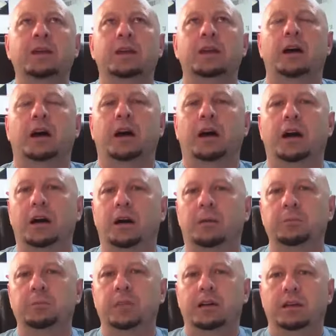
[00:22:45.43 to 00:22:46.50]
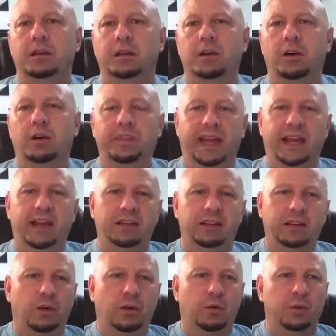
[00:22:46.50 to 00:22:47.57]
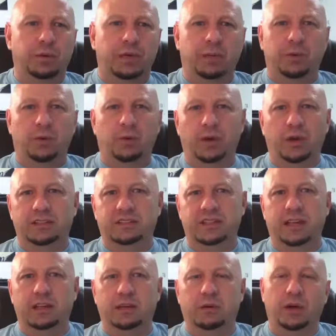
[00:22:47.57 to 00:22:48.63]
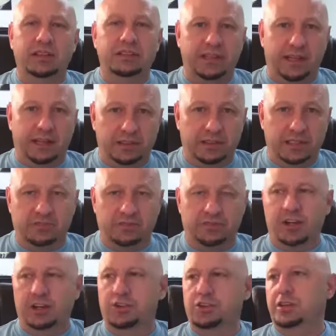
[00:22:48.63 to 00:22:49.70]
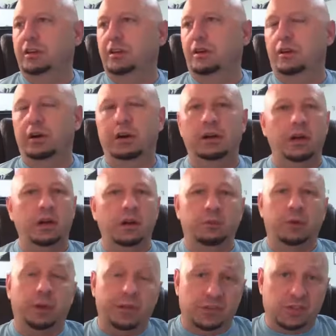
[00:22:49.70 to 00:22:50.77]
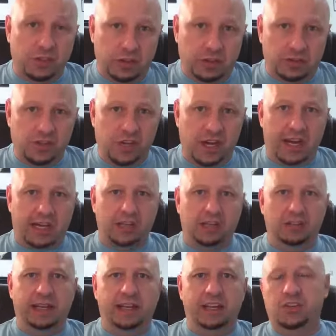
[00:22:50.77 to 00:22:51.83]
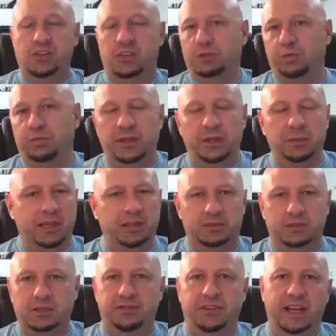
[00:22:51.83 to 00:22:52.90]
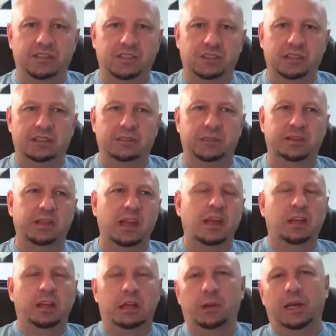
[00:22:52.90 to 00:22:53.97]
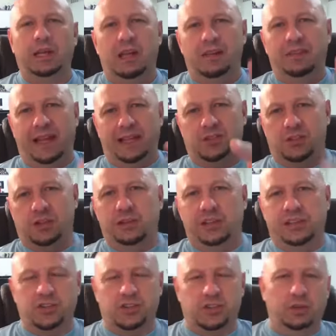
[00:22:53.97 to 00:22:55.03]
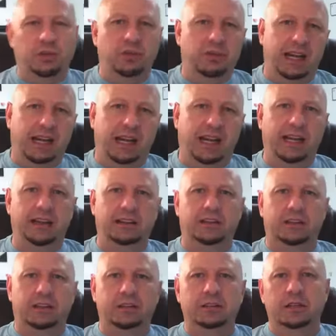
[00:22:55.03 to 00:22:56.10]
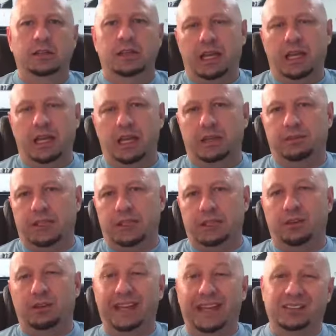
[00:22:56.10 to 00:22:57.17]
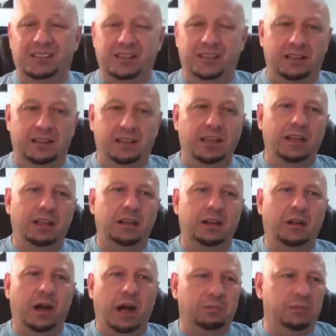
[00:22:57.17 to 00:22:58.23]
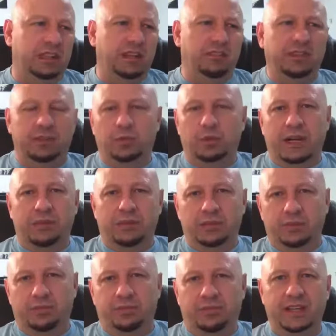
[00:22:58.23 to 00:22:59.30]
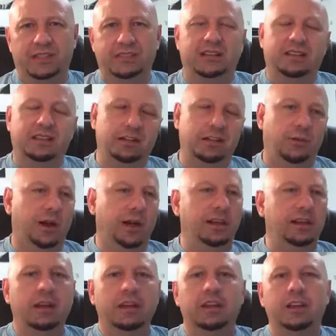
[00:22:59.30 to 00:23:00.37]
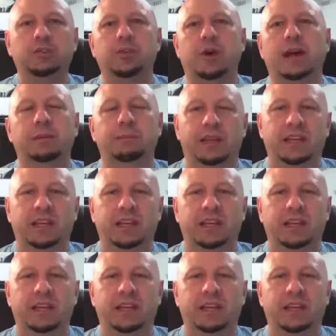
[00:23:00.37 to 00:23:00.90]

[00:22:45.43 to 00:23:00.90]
um, you know, that, you know, with people with, say, erectile dysfunction or premature ejaculation, females with vaginismus, you know what? That's your issue to handle, and, you know, that's it. You know, I'm leaving whatever you fix it. You know what? You try to be a